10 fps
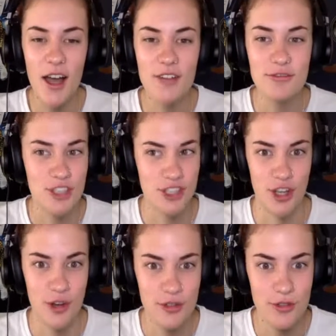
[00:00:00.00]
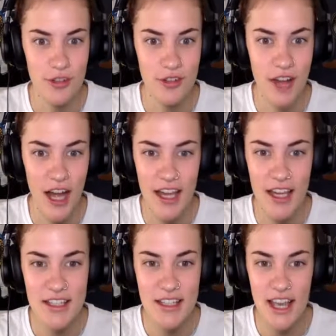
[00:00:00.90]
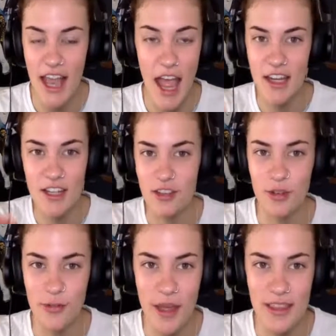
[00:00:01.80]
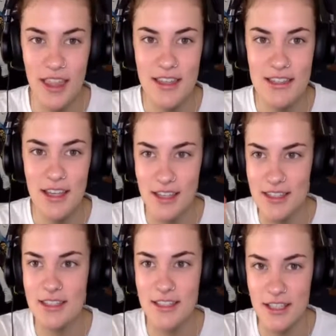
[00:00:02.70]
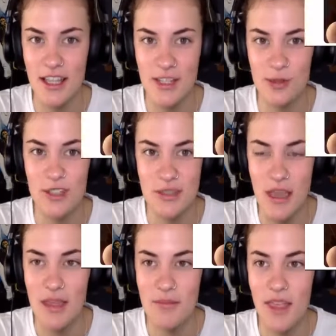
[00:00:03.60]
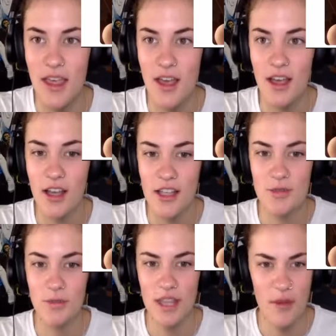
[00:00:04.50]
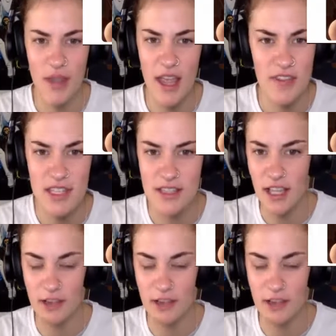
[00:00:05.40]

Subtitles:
So true. I hadn't thought about this until I saw this meme, because we have this like